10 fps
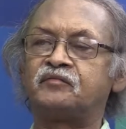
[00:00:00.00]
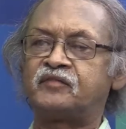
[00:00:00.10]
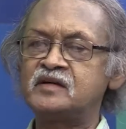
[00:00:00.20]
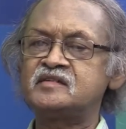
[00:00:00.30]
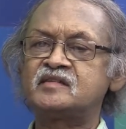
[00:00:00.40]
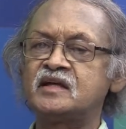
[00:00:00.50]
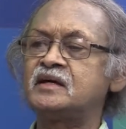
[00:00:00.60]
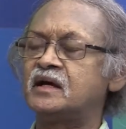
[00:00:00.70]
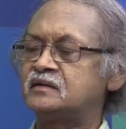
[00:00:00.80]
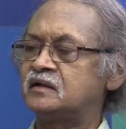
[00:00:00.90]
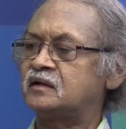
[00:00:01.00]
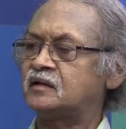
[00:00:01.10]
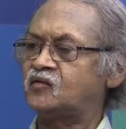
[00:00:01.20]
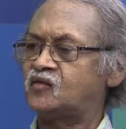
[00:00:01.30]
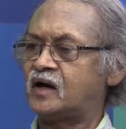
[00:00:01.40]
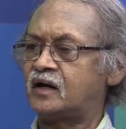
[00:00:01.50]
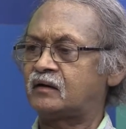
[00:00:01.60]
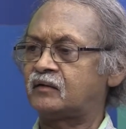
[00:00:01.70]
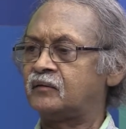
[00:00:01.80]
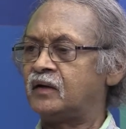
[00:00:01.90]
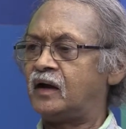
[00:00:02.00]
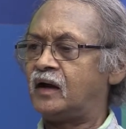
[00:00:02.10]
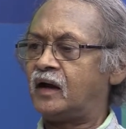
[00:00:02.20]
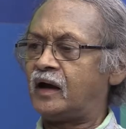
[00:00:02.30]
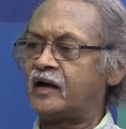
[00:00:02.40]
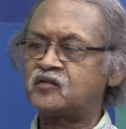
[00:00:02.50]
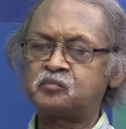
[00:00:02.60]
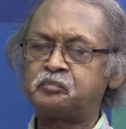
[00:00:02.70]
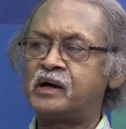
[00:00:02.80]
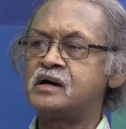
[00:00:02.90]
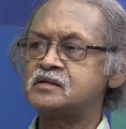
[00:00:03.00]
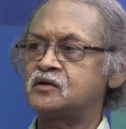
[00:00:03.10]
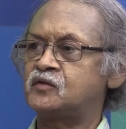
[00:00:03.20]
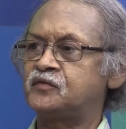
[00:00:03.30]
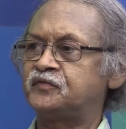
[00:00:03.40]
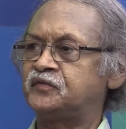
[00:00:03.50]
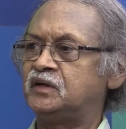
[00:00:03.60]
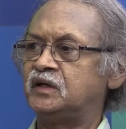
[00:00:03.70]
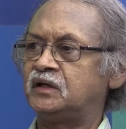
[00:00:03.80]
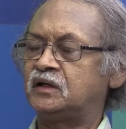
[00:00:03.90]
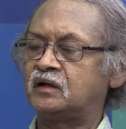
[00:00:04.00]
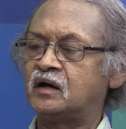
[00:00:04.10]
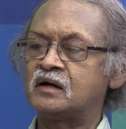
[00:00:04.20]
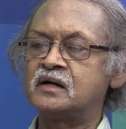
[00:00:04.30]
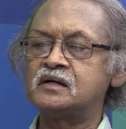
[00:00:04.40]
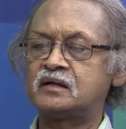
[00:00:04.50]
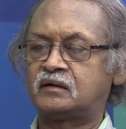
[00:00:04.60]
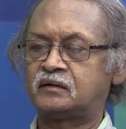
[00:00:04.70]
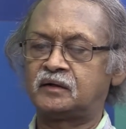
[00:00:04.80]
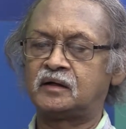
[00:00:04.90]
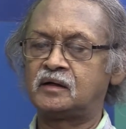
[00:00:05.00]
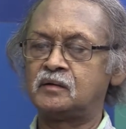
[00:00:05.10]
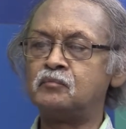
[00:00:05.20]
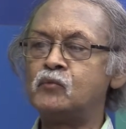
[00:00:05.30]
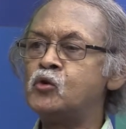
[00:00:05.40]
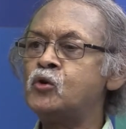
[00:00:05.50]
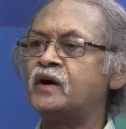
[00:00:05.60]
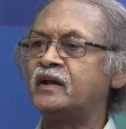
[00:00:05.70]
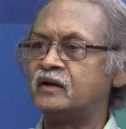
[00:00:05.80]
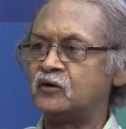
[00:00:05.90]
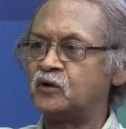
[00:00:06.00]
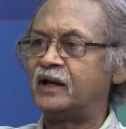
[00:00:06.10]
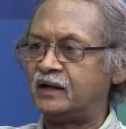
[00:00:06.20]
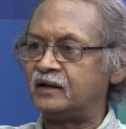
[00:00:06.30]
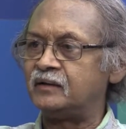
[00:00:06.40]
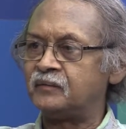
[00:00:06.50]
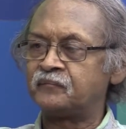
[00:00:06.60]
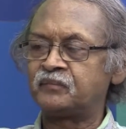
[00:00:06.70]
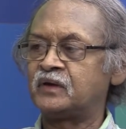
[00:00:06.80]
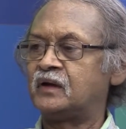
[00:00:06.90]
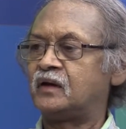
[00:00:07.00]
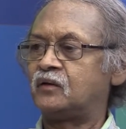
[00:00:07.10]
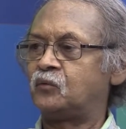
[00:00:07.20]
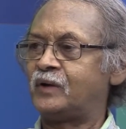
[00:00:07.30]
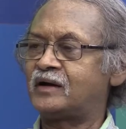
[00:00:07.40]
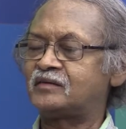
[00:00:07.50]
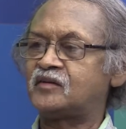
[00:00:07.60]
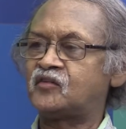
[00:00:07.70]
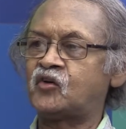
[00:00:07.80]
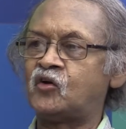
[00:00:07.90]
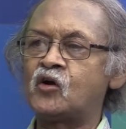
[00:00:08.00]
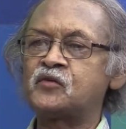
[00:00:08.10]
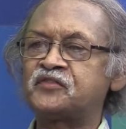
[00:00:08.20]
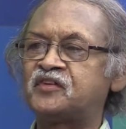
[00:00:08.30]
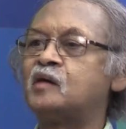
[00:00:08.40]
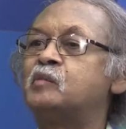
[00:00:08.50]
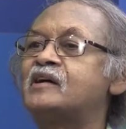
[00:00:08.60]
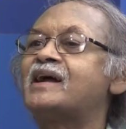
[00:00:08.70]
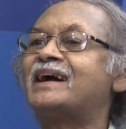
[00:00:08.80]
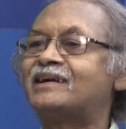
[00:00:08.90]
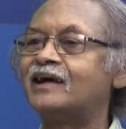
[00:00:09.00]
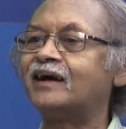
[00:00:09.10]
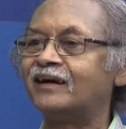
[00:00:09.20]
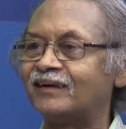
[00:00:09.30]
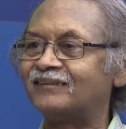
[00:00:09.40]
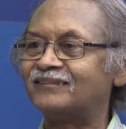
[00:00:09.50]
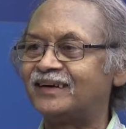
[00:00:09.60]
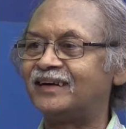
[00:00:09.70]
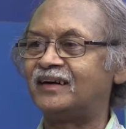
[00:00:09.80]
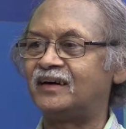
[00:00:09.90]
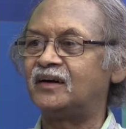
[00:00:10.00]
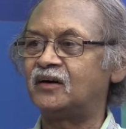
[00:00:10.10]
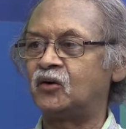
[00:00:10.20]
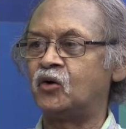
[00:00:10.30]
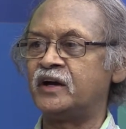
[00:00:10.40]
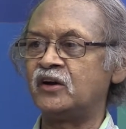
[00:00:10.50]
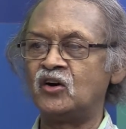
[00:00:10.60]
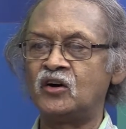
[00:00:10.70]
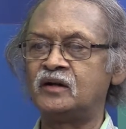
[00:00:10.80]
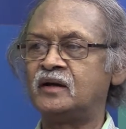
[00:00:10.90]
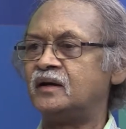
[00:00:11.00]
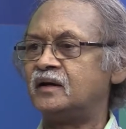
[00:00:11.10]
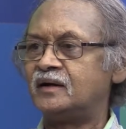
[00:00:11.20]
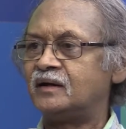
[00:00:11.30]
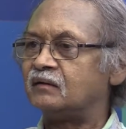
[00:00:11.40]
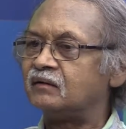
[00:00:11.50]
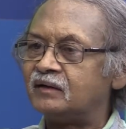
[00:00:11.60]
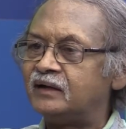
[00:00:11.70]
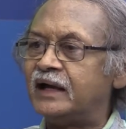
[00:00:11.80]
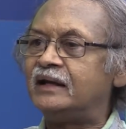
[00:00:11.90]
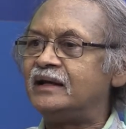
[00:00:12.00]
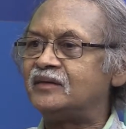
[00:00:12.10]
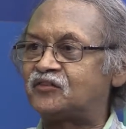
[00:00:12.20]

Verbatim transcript: The first thing I think is that as part of the current uh, mood in New Delhi, where there is a lot of saber rattling uh, going on, daily